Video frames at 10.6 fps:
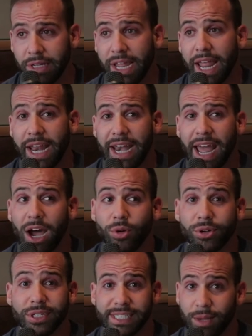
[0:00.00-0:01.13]
And now we're
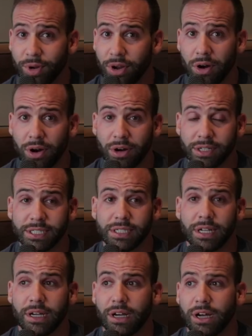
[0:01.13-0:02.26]
doing seminars.
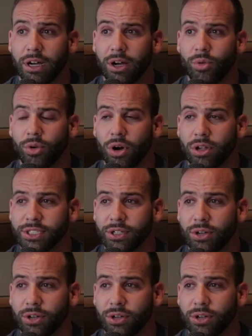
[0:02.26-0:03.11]
We're